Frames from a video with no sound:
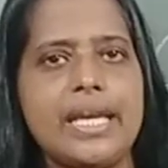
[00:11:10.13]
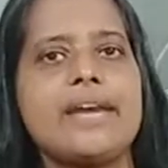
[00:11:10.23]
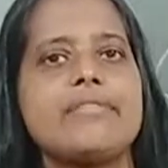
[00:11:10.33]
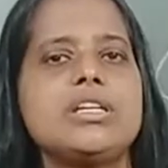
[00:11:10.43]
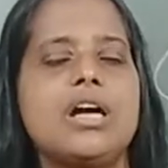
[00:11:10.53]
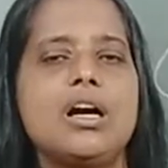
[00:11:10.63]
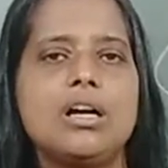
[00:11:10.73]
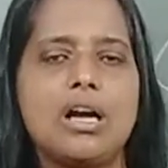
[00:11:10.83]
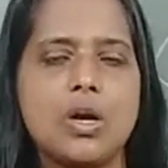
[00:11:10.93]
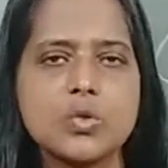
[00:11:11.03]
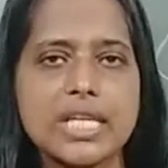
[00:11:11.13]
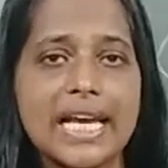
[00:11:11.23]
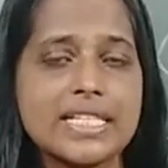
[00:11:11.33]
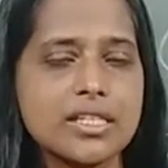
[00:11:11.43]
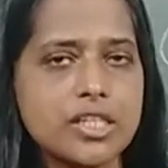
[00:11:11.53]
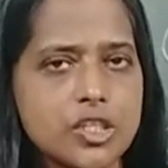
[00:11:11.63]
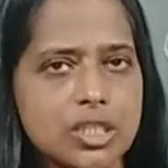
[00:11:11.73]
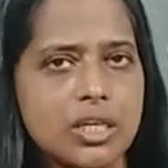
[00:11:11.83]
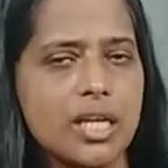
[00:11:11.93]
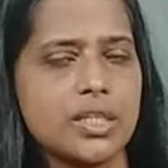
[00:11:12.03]
Every house has a
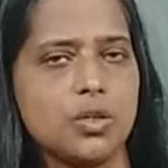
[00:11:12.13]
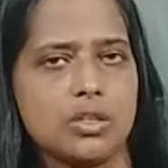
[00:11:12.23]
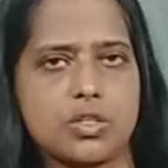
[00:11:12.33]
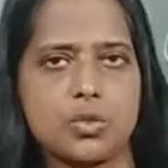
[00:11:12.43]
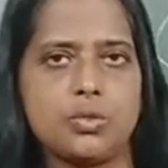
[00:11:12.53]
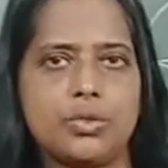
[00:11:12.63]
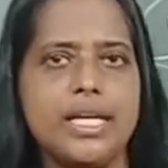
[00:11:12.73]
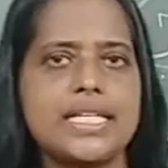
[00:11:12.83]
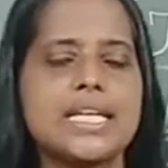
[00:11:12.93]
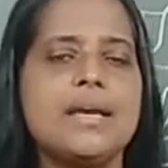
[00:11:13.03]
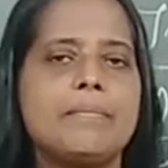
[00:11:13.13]
kitchen garden also, right?